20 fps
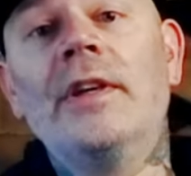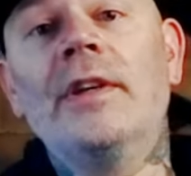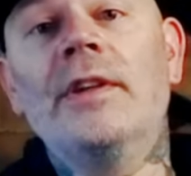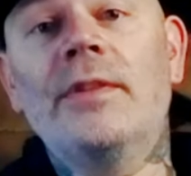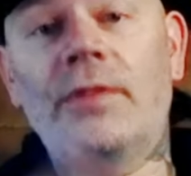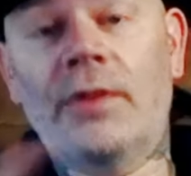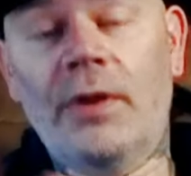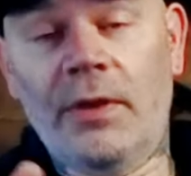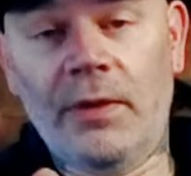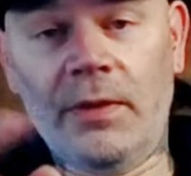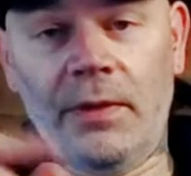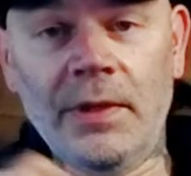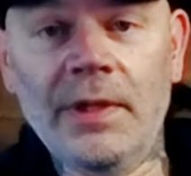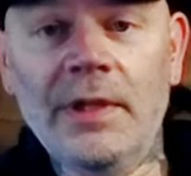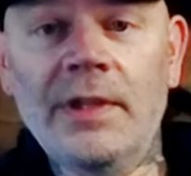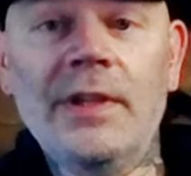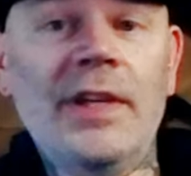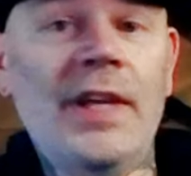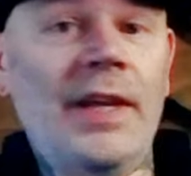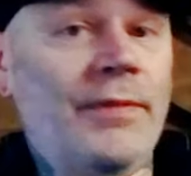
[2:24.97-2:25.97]
So
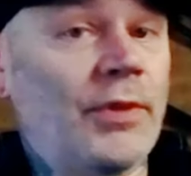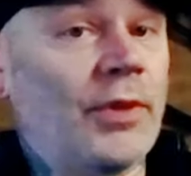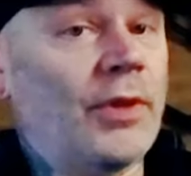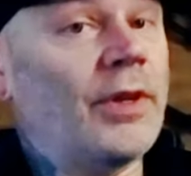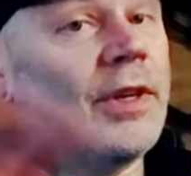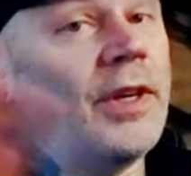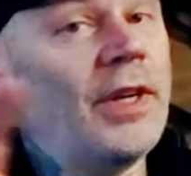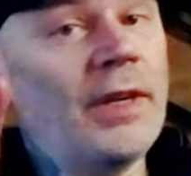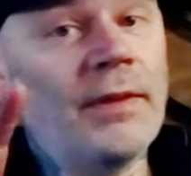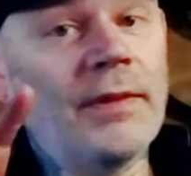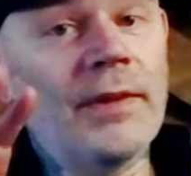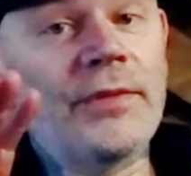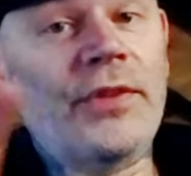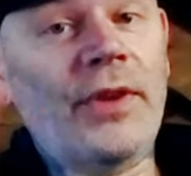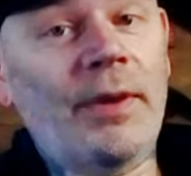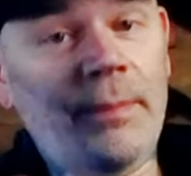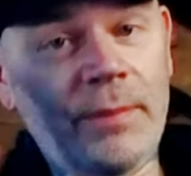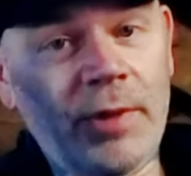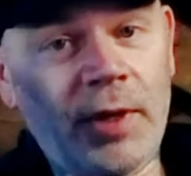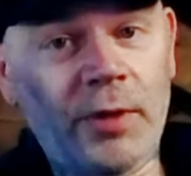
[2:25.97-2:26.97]
if you're in need of
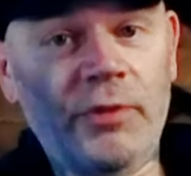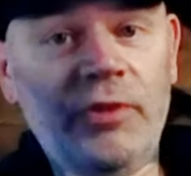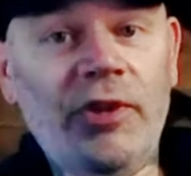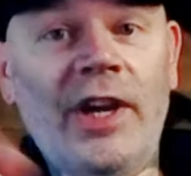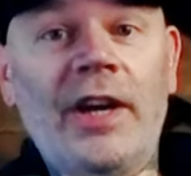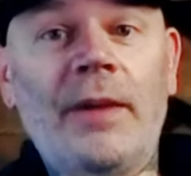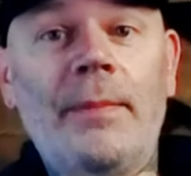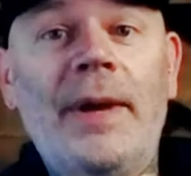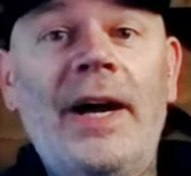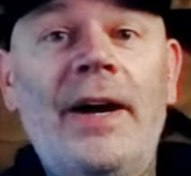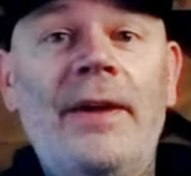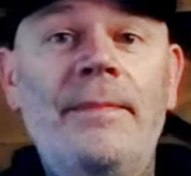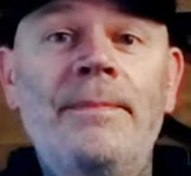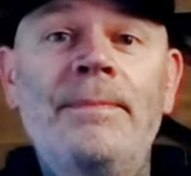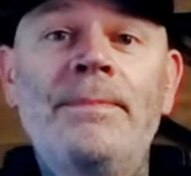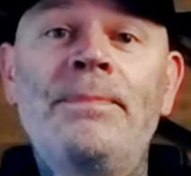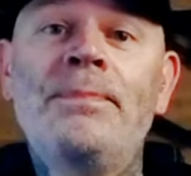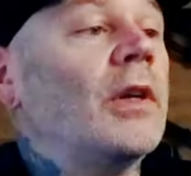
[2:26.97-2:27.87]
something, go check them out.